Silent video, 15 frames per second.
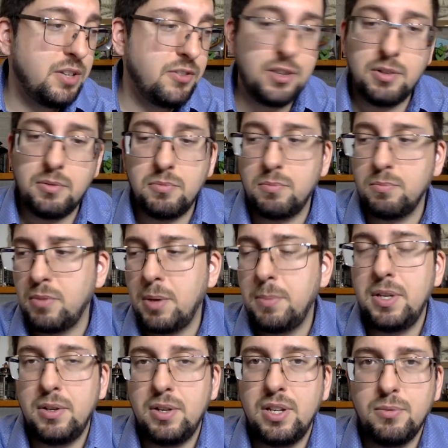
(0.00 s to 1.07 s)
even
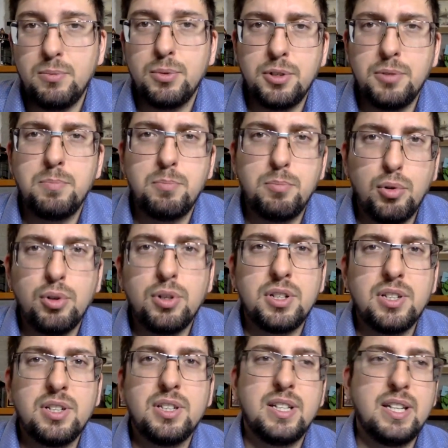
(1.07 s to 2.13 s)
maybe he wouldn't
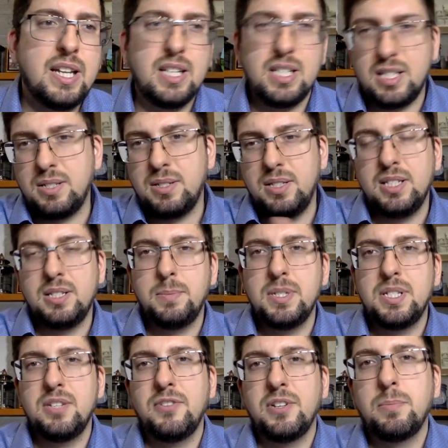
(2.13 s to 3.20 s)
put this
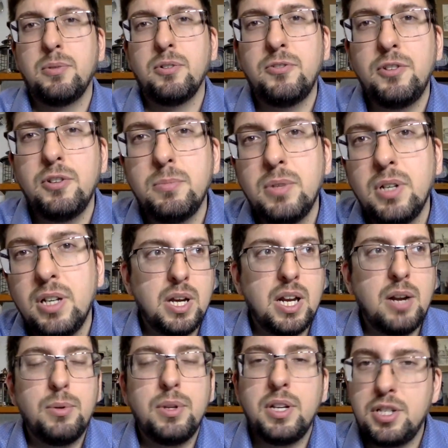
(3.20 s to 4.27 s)
specific perfume,
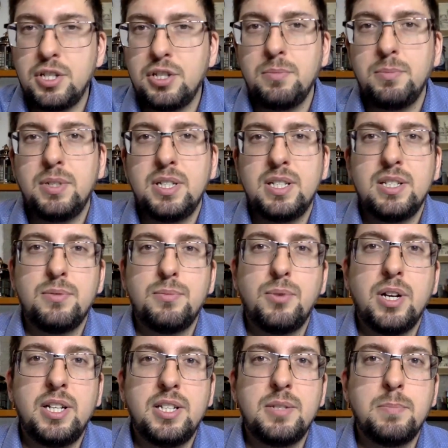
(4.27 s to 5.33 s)
but I would assume this is
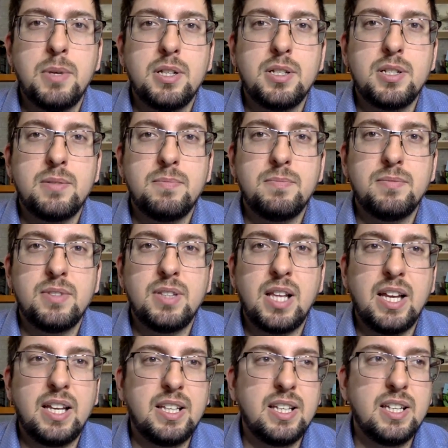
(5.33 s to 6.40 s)
what he smells
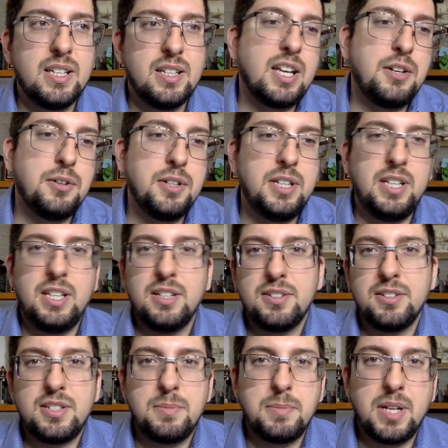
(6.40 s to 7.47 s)
like, cannoli
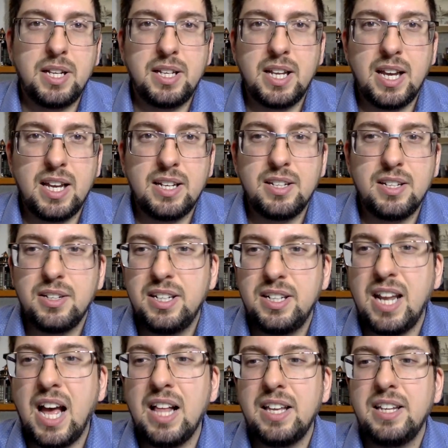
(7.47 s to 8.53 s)
or something like that.
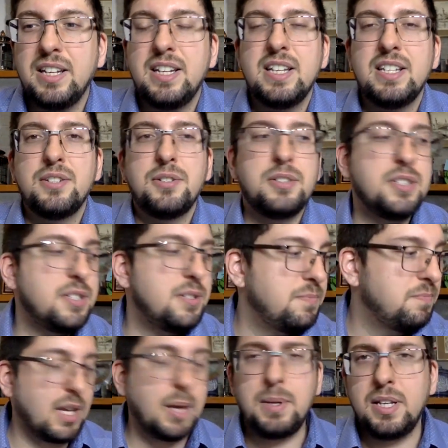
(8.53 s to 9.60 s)
Italian desserts.
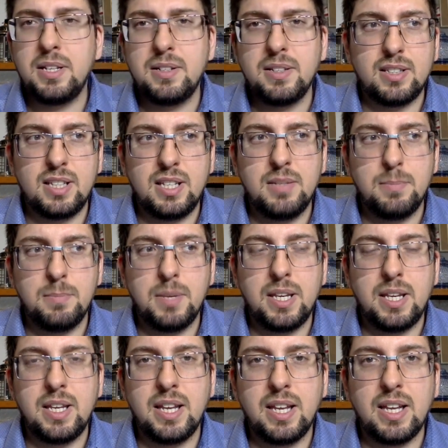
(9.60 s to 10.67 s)
I mean, he's
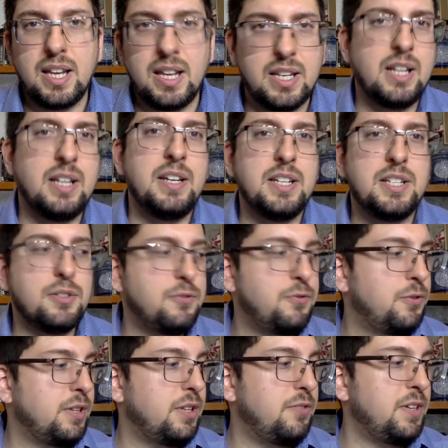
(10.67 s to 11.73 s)
making Italian dessert
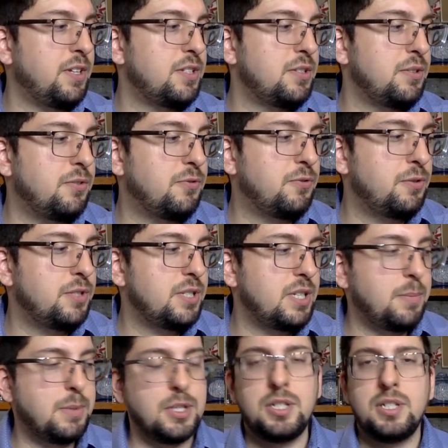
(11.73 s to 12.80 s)
for a living, so of course
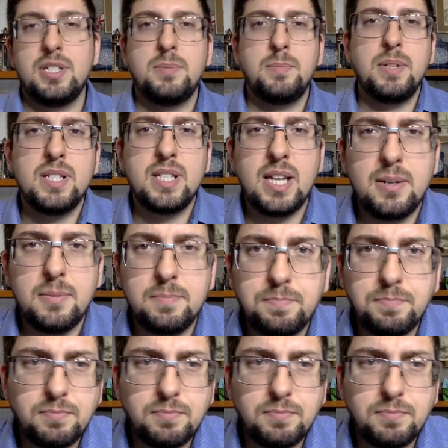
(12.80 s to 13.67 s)
I imagine he smells that.